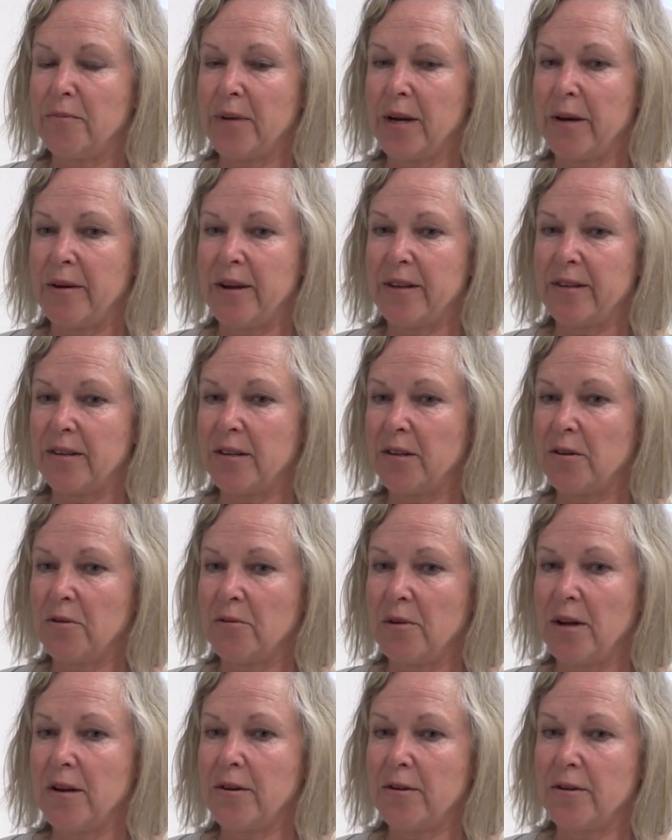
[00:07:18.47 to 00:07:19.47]
poetic or
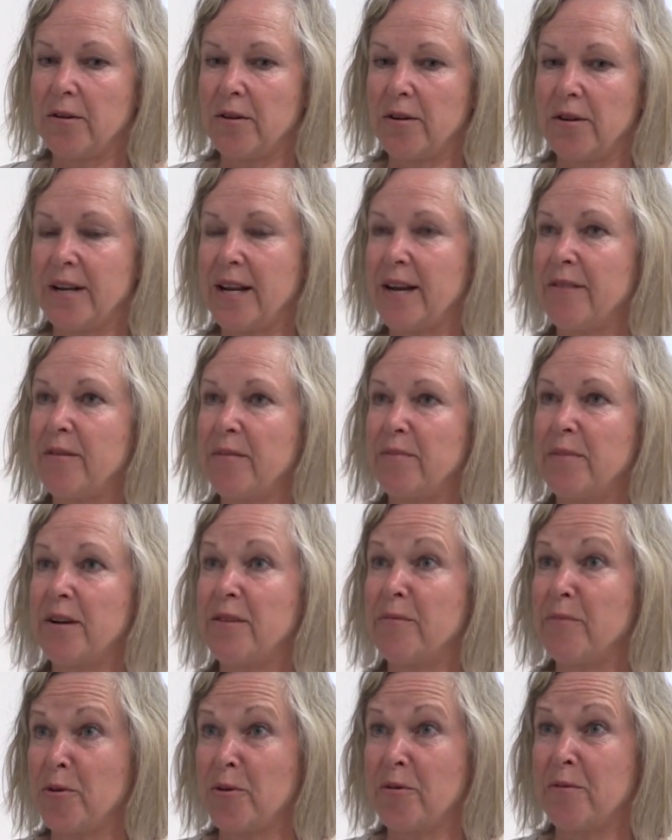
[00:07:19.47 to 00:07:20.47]
local could have a
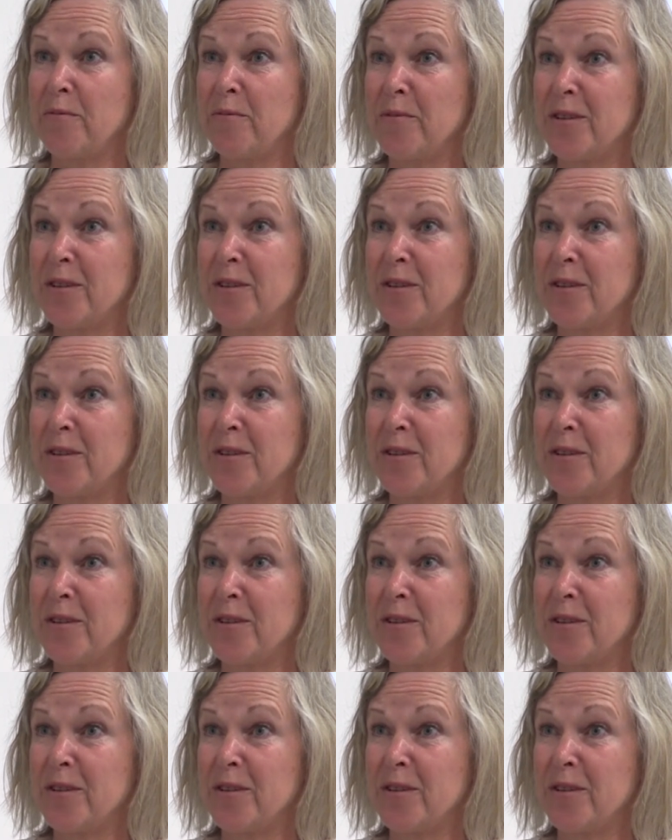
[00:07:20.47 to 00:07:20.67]
bit more,